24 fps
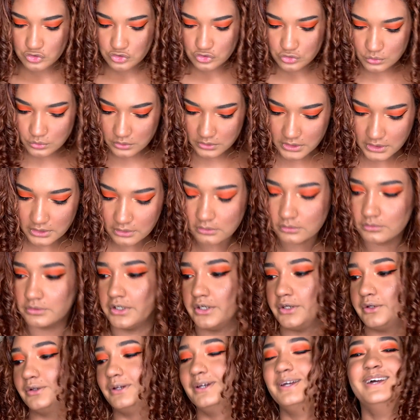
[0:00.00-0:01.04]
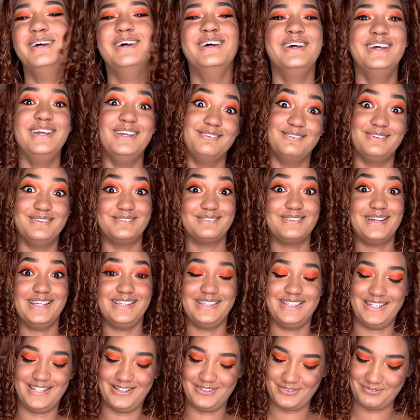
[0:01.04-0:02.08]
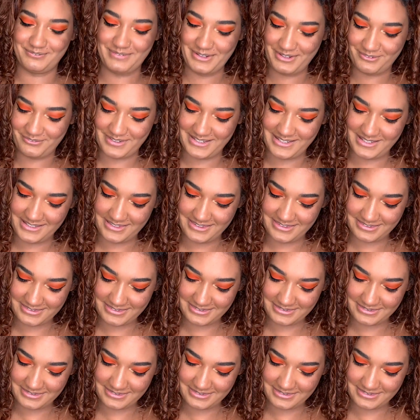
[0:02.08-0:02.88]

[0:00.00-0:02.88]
So now, oh, right there. It was right there in my face.